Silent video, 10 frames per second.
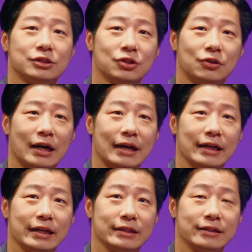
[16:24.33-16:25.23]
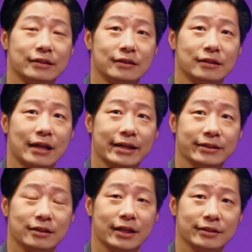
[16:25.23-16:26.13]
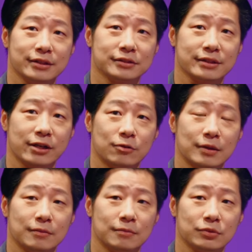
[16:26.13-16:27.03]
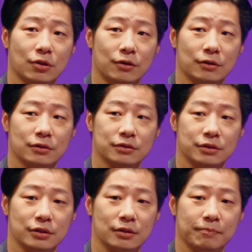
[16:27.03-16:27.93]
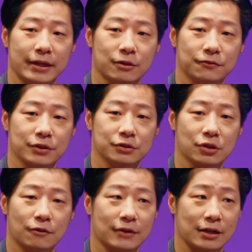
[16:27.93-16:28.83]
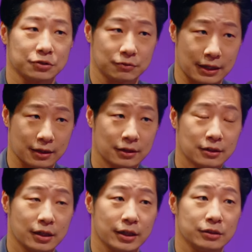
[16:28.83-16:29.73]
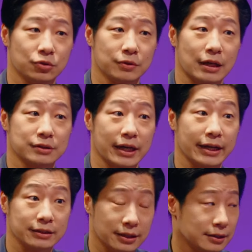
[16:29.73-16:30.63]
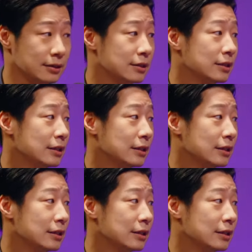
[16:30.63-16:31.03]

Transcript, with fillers: So I the late, latest album called "The Battlefields of Asura" mm -hmm. in 2018. Yep